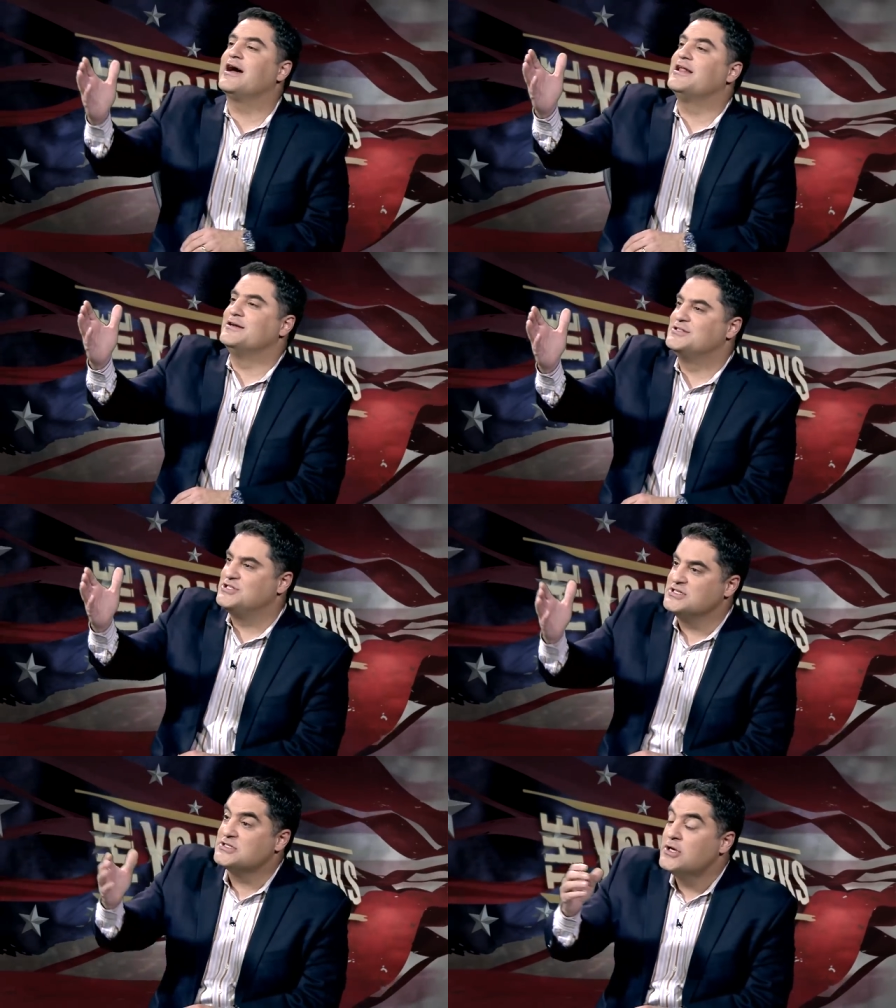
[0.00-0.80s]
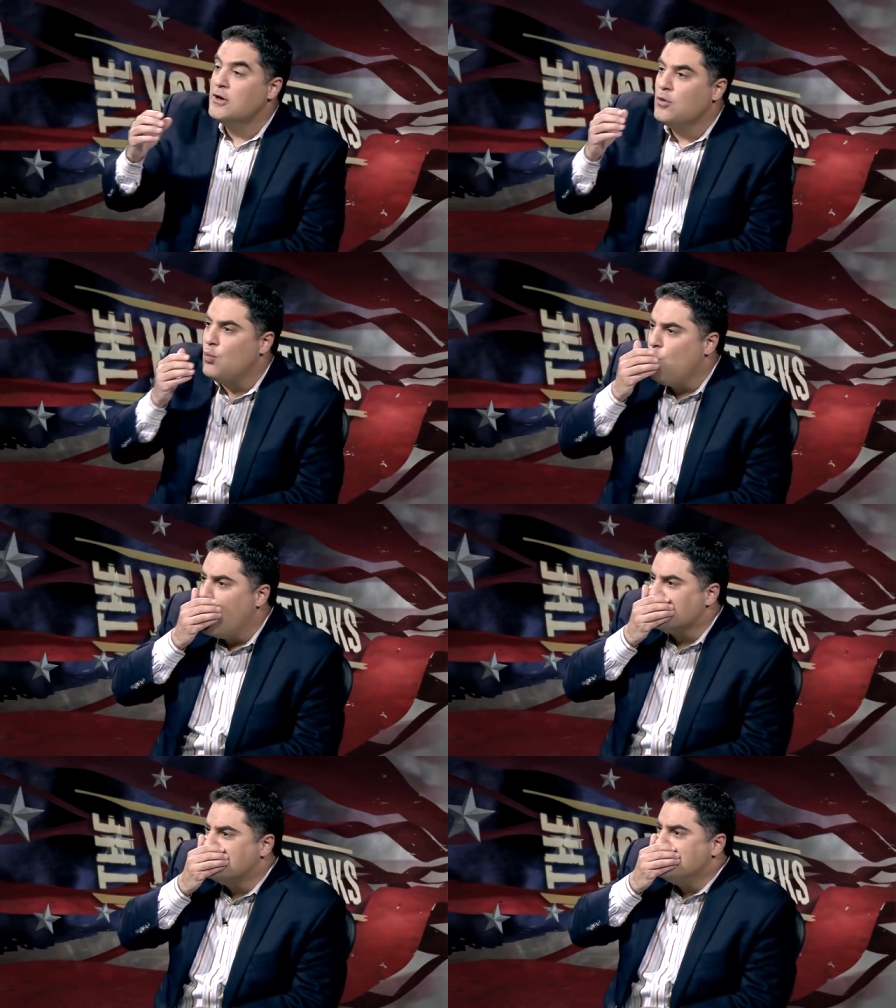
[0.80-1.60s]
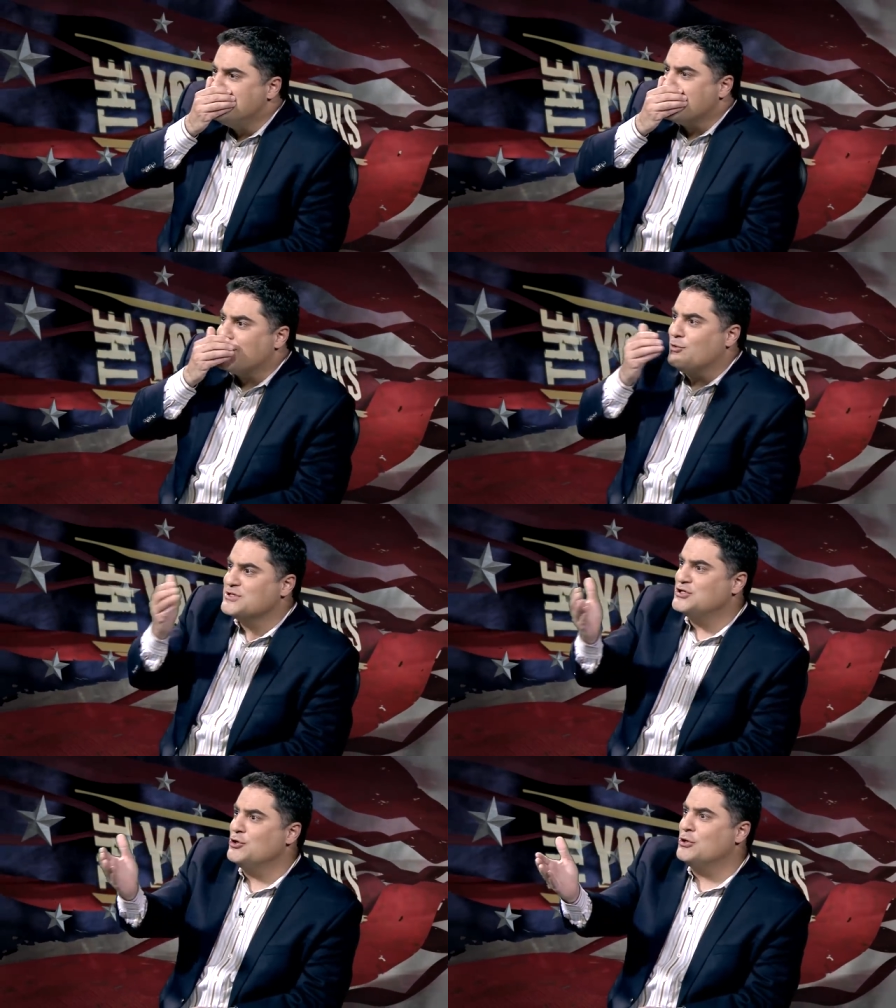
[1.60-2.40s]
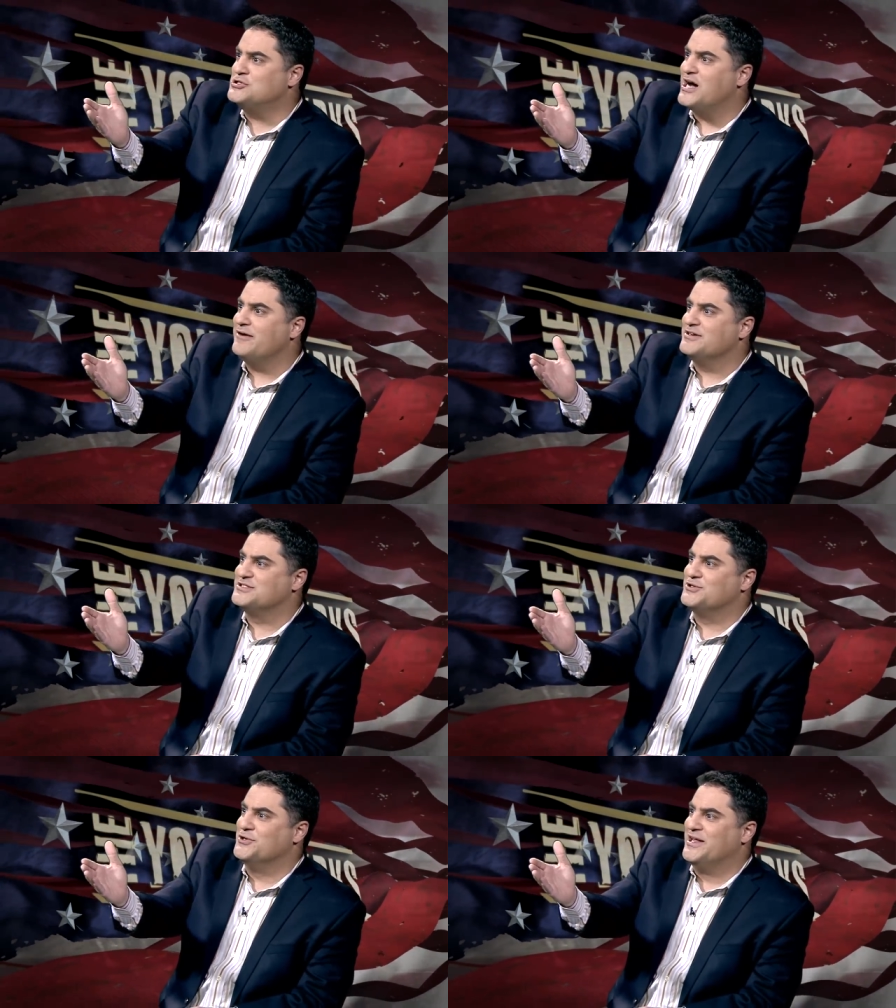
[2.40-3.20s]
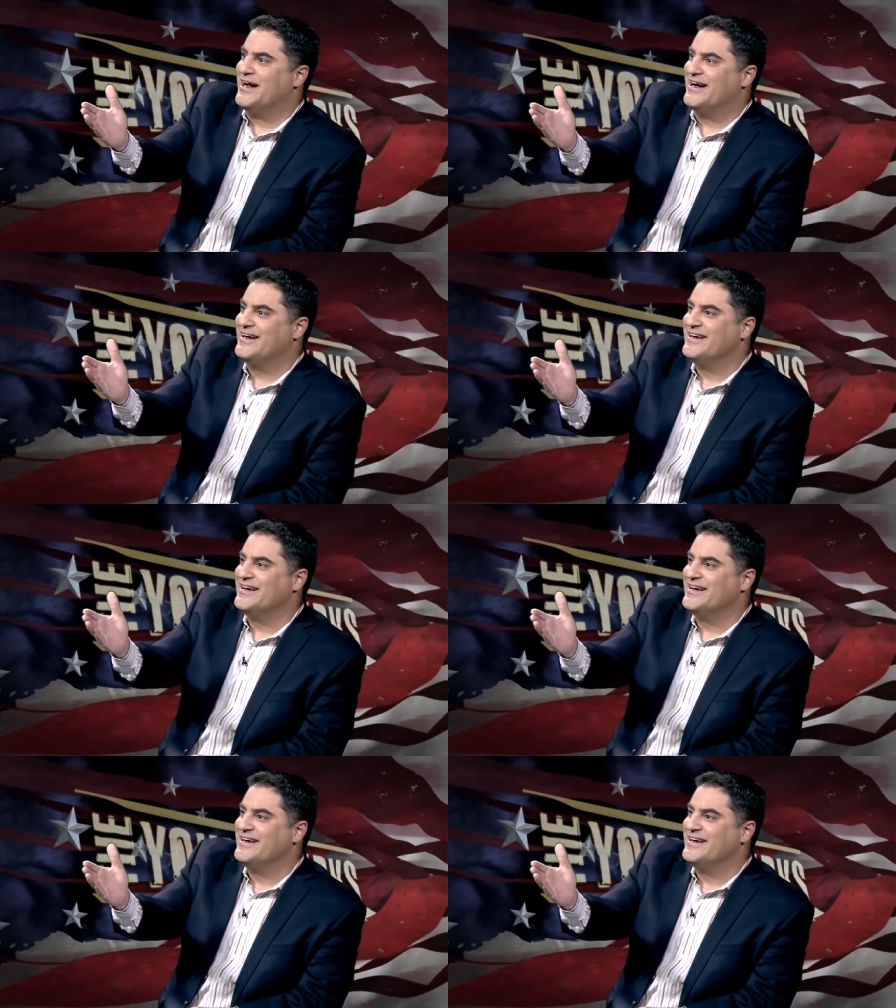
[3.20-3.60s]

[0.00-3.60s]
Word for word: God there's Jesus. What's sick and what's Hugo Chavez doing there?